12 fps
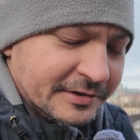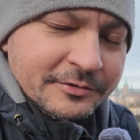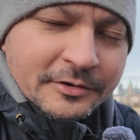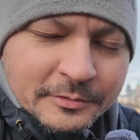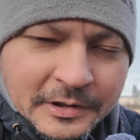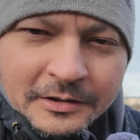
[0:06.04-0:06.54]
I
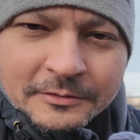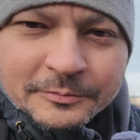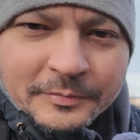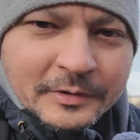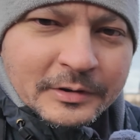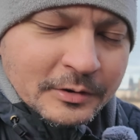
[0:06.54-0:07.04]
thought, well,
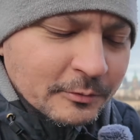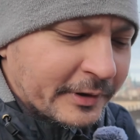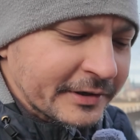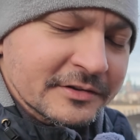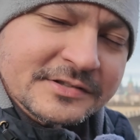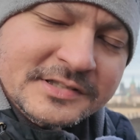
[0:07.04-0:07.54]

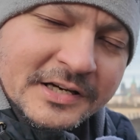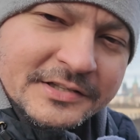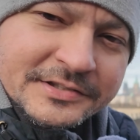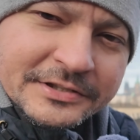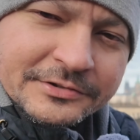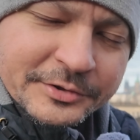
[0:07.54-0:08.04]
why not
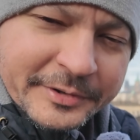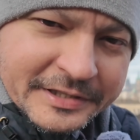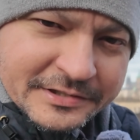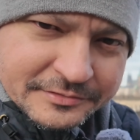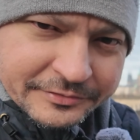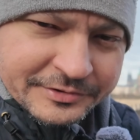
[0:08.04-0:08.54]
start doing
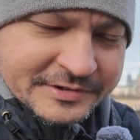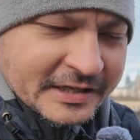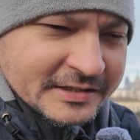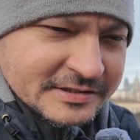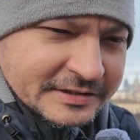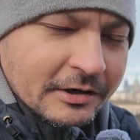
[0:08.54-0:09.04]
these reviews
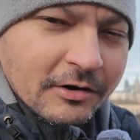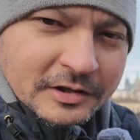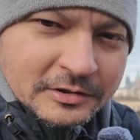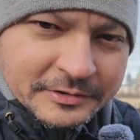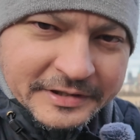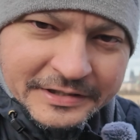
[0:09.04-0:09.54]
actually
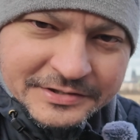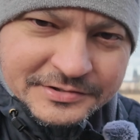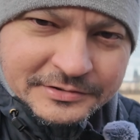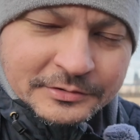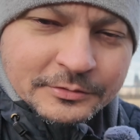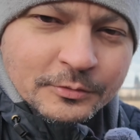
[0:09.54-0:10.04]
on
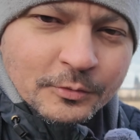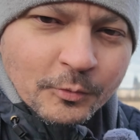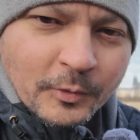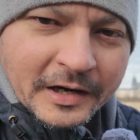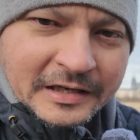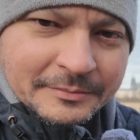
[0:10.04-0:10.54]
location
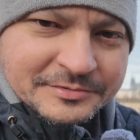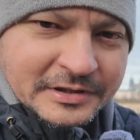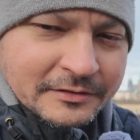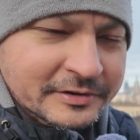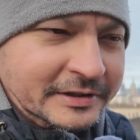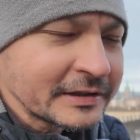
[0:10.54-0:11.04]
while I'm
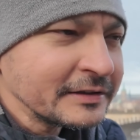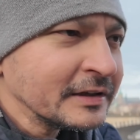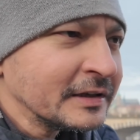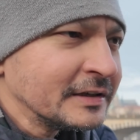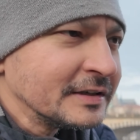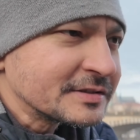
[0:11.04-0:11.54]
traveling?
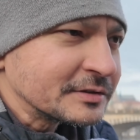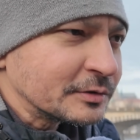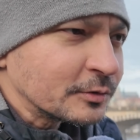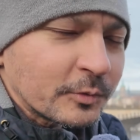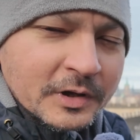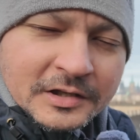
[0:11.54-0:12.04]
So
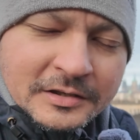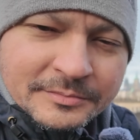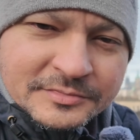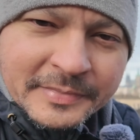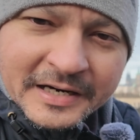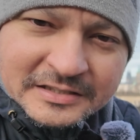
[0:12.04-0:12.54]

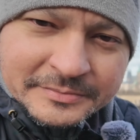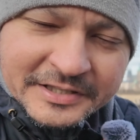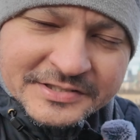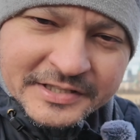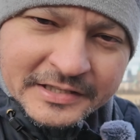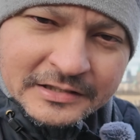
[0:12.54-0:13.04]
welcome back to
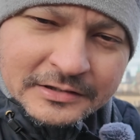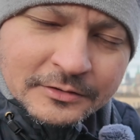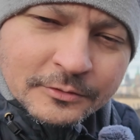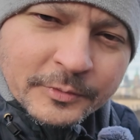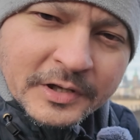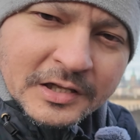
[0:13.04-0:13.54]
my channel,
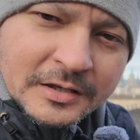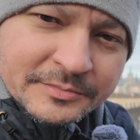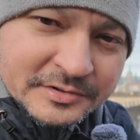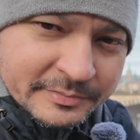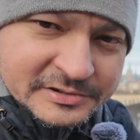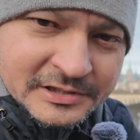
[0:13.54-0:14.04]

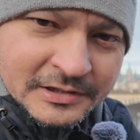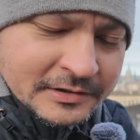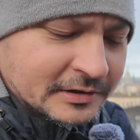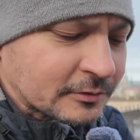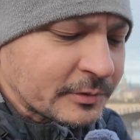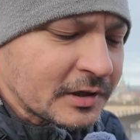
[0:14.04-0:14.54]
welcome to Prague,
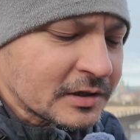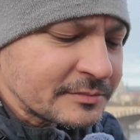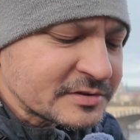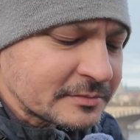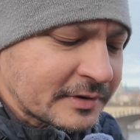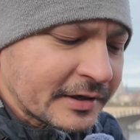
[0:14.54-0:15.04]
and
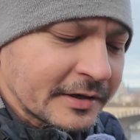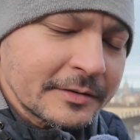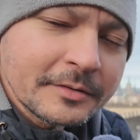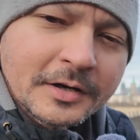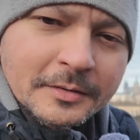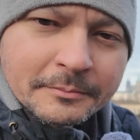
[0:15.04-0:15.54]
welcome to
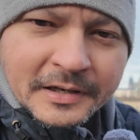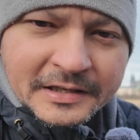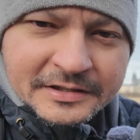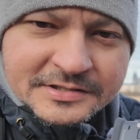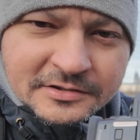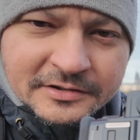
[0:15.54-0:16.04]
my
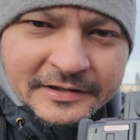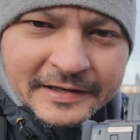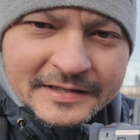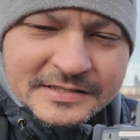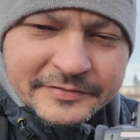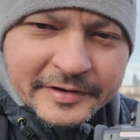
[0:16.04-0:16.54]
Panasonic
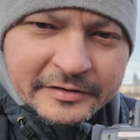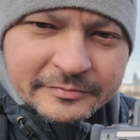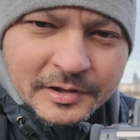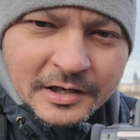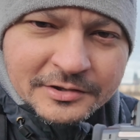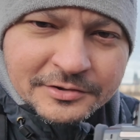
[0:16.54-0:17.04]
S5
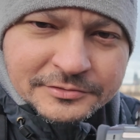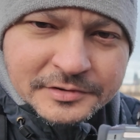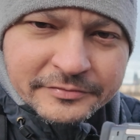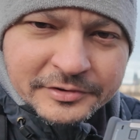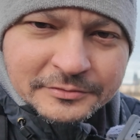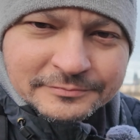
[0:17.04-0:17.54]
Mark II
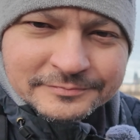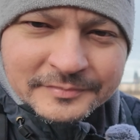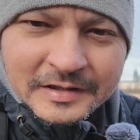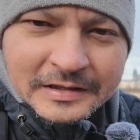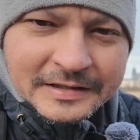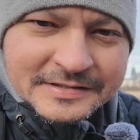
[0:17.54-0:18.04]
review.
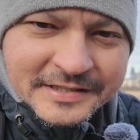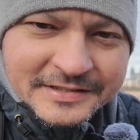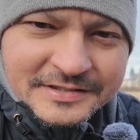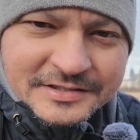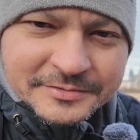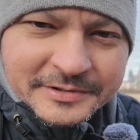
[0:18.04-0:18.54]
Let's
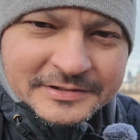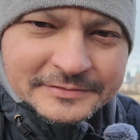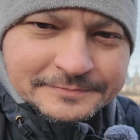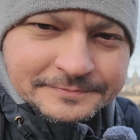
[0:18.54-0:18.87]
get into it.